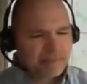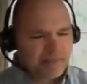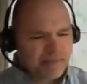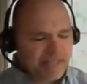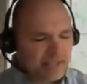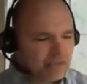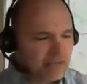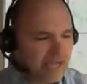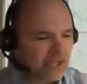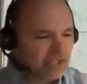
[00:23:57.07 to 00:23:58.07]
that
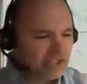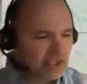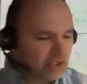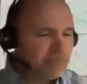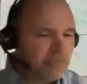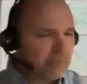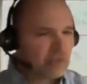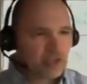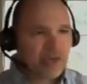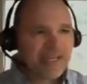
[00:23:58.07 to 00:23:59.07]
they're actually good people
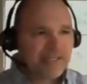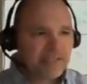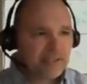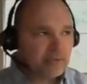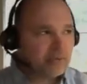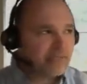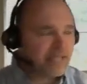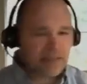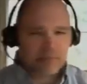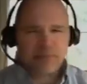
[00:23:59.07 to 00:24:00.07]
trying to
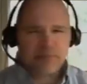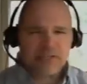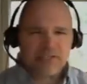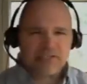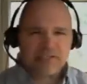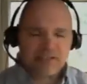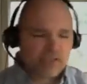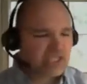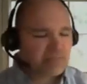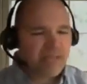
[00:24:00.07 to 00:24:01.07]
get through this. They're
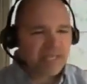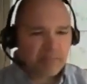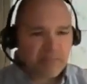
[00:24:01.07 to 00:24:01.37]
just making